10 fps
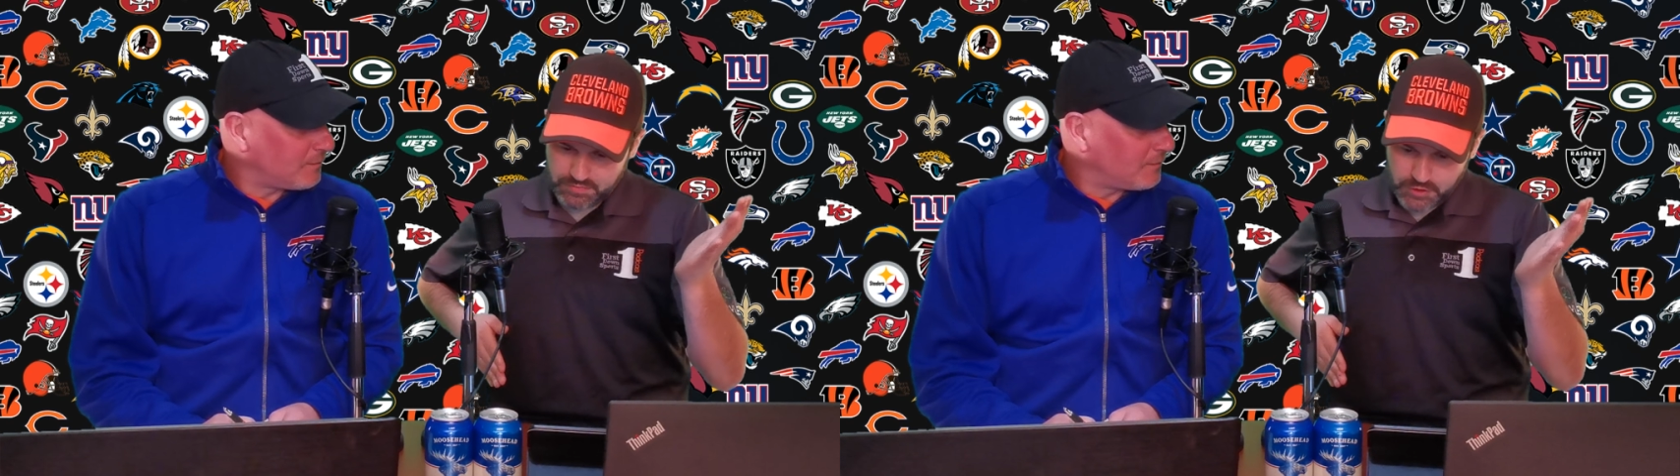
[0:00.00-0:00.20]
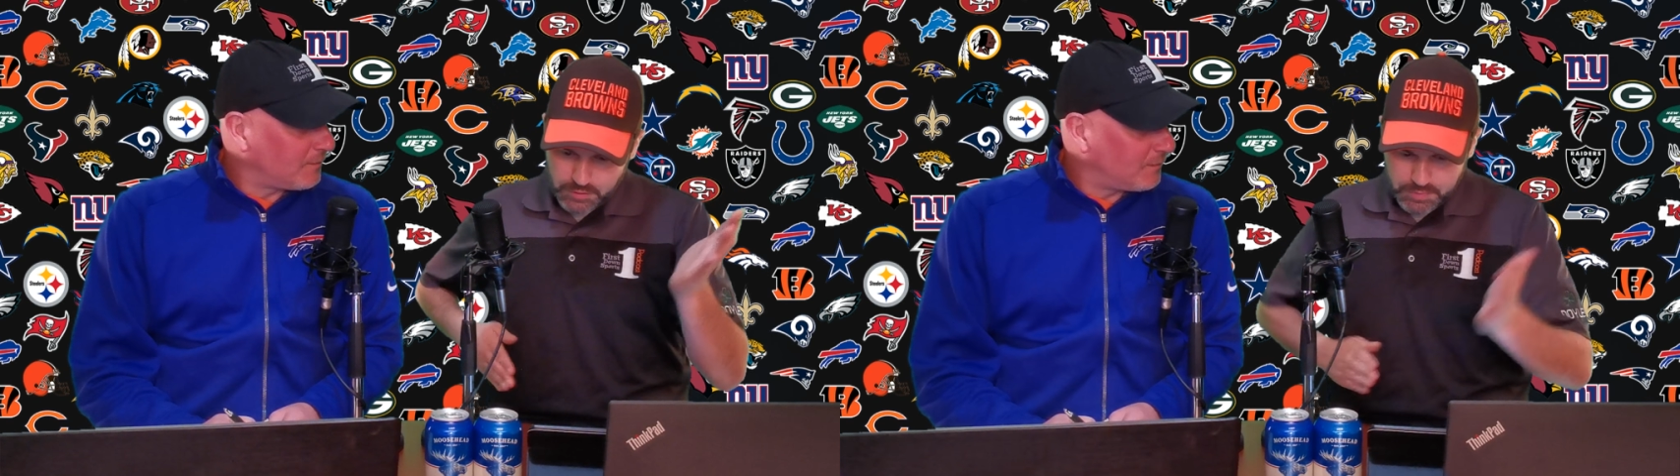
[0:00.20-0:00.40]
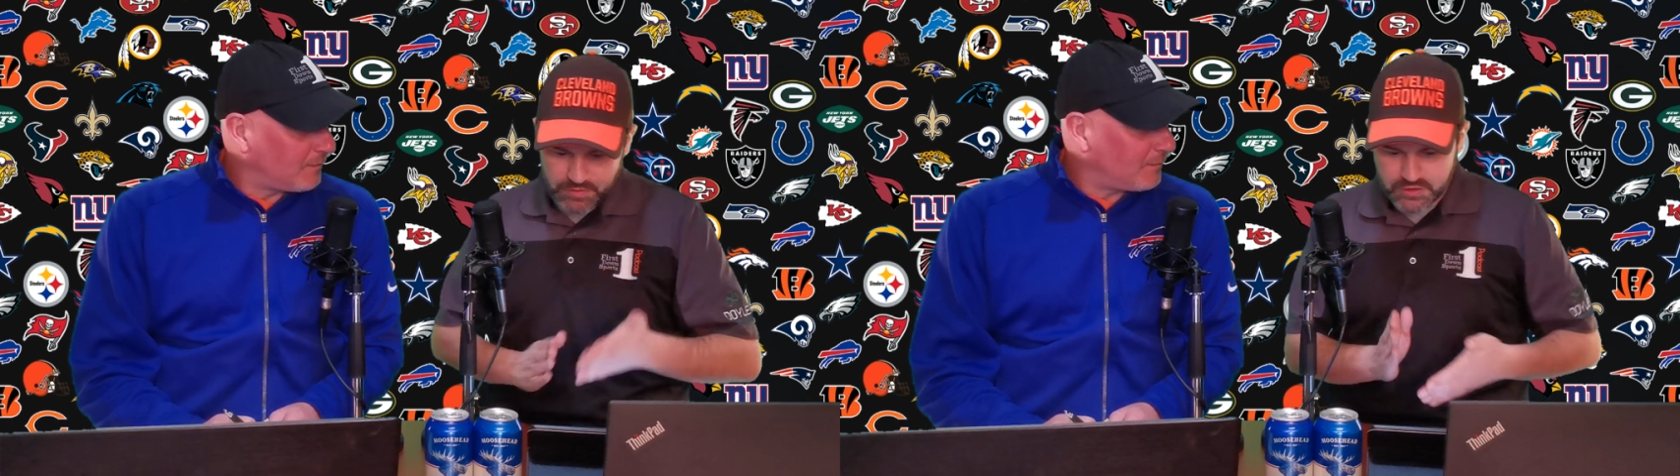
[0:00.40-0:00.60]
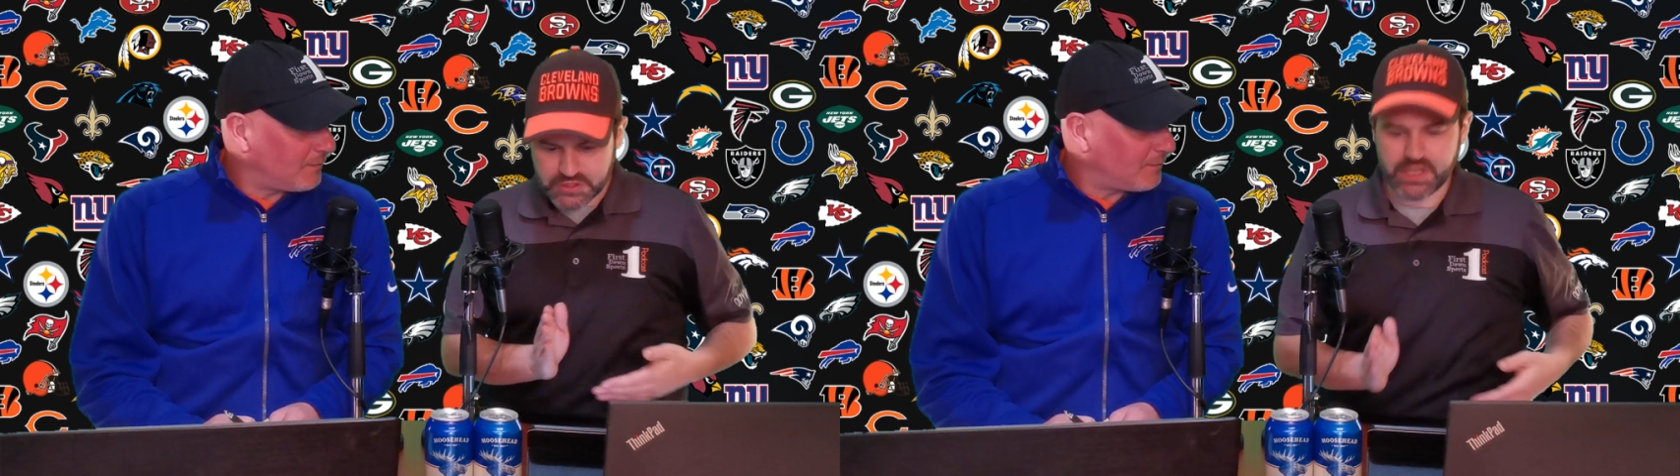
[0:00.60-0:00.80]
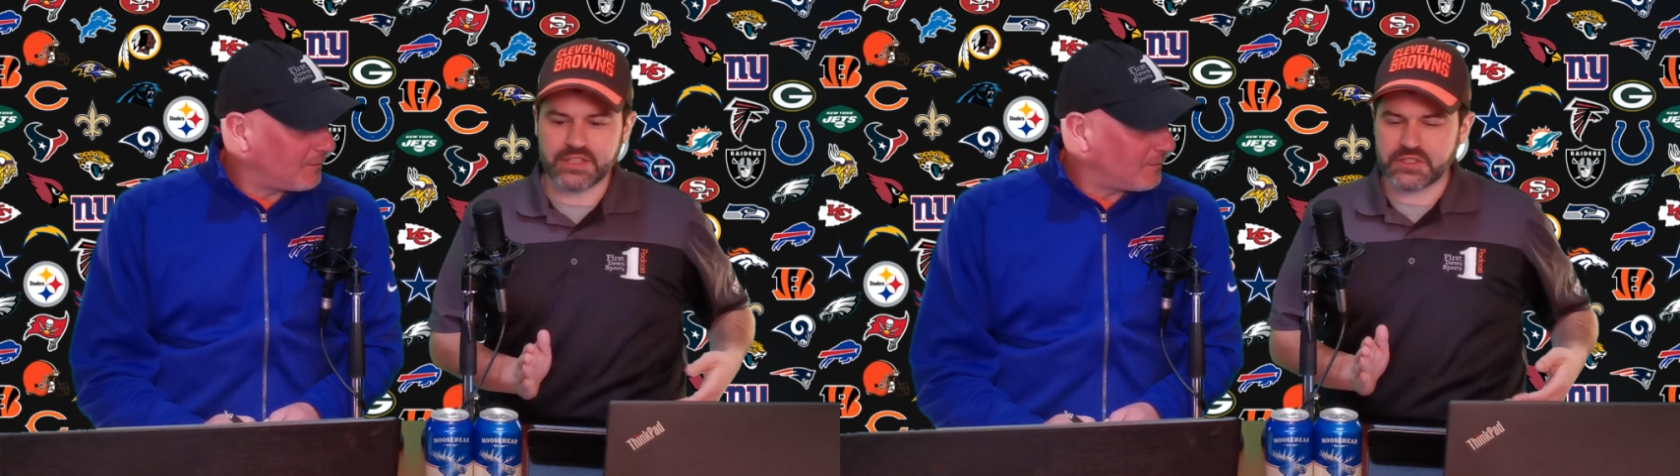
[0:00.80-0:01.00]
Phillip
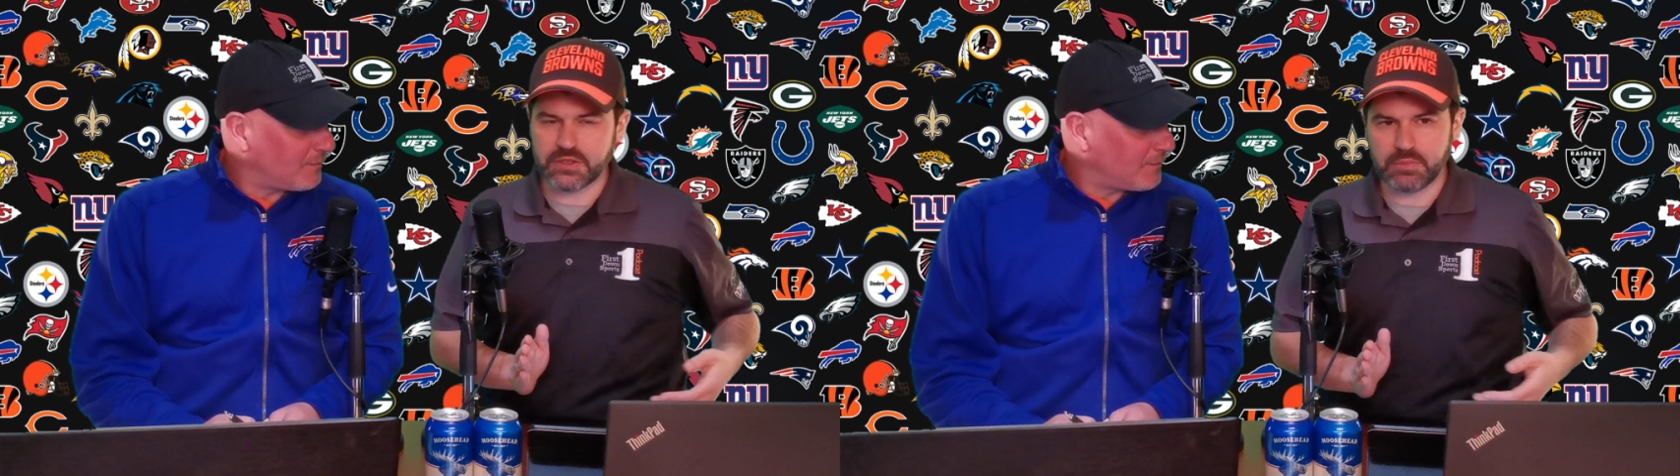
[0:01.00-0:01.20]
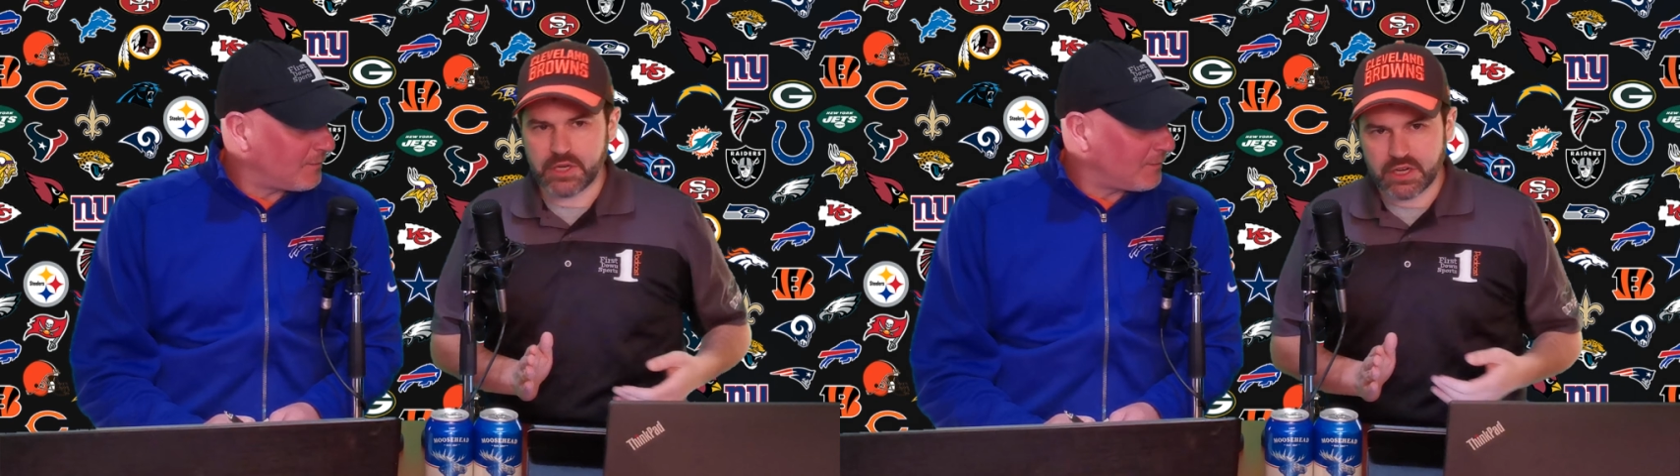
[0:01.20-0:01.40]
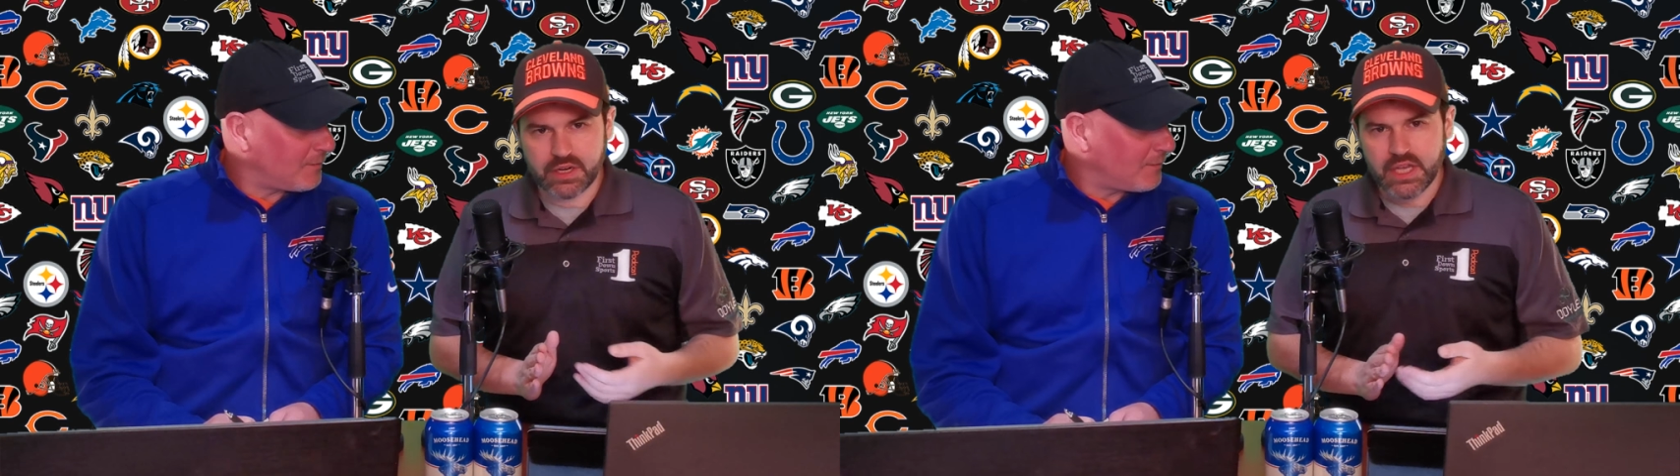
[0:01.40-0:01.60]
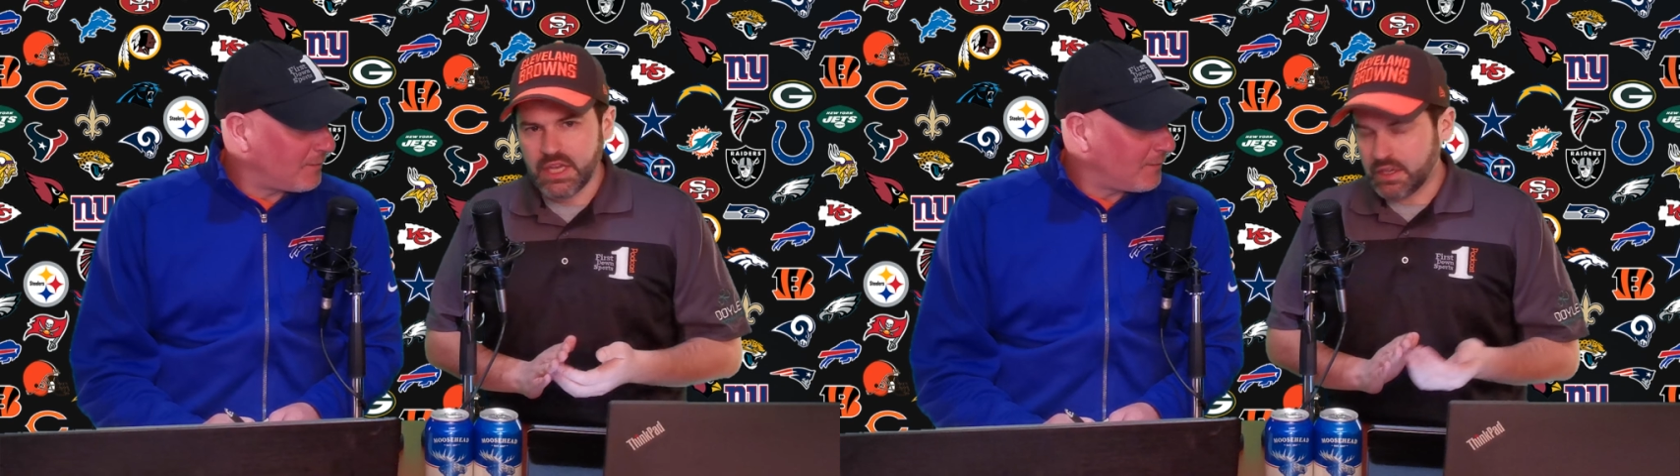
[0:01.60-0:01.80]
Rivers signs somewhere,